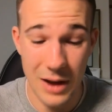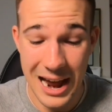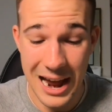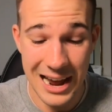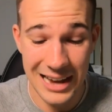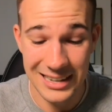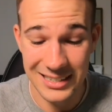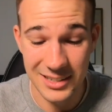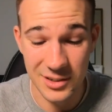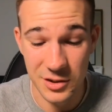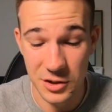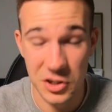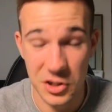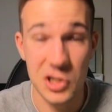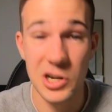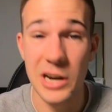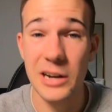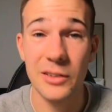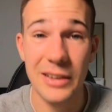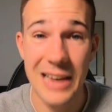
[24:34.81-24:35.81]
as just
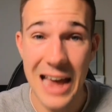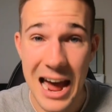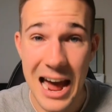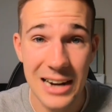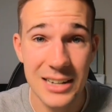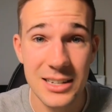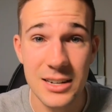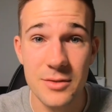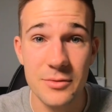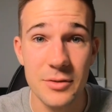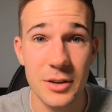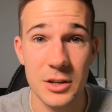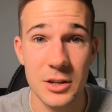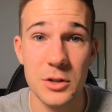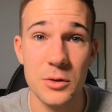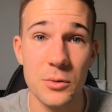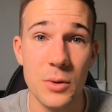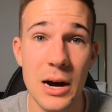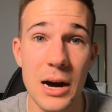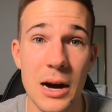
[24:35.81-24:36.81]
generally active as
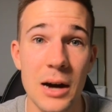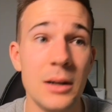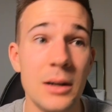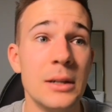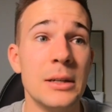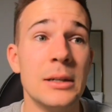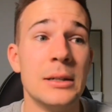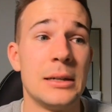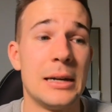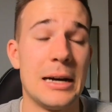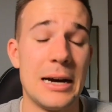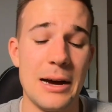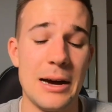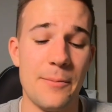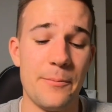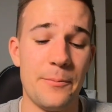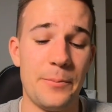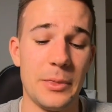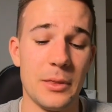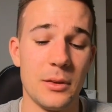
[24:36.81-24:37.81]
you are.
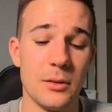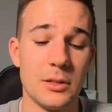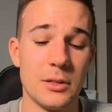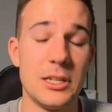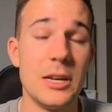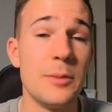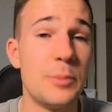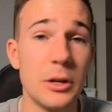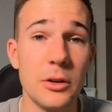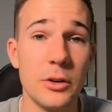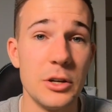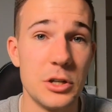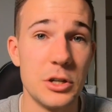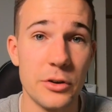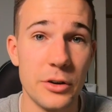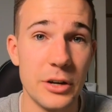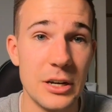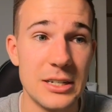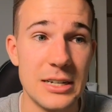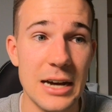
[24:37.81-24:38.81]
Um, typically
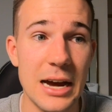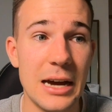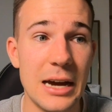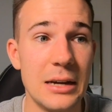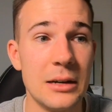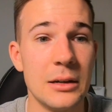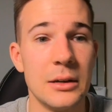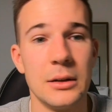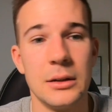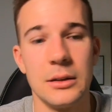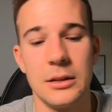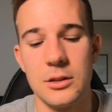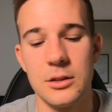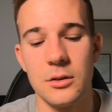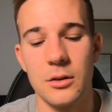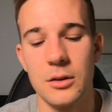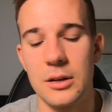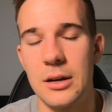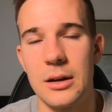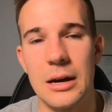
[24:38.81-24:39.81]
during your day, there's
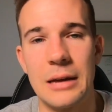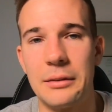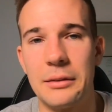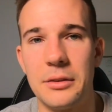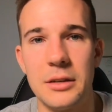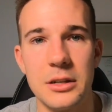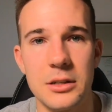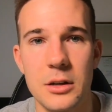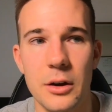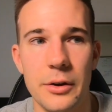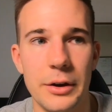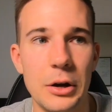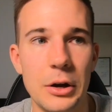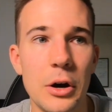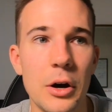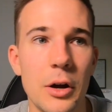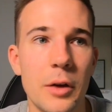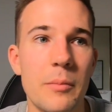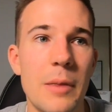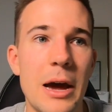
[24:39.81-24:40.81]
not other things going
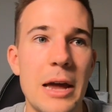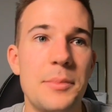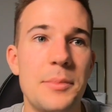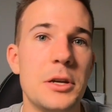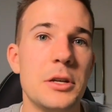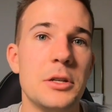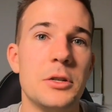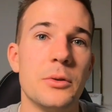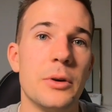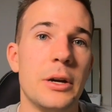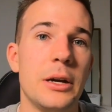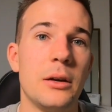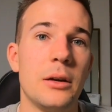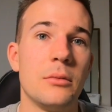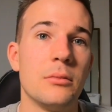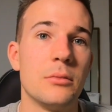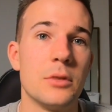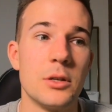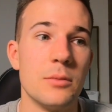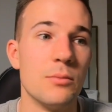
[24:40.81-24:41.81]
on. Maybe you're doing
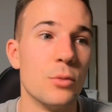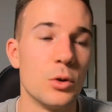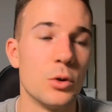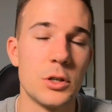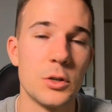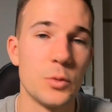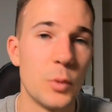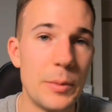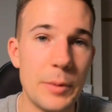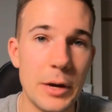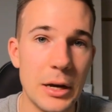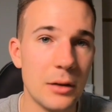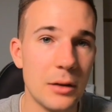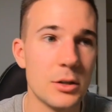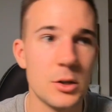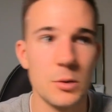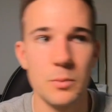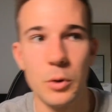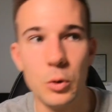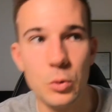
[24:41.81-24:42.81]
some more swimming,
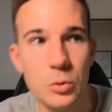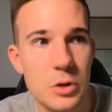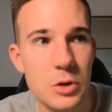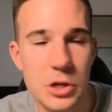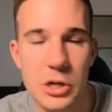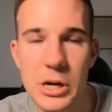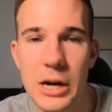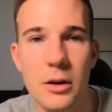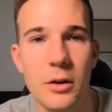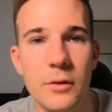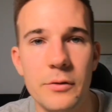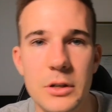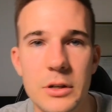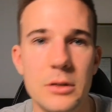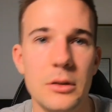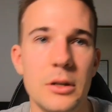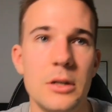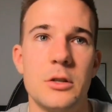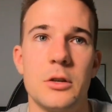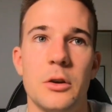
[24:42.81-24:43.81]
pools are shut,
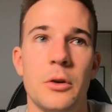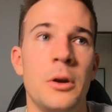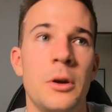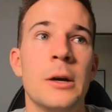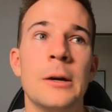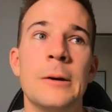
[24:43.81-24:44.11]
obviously. So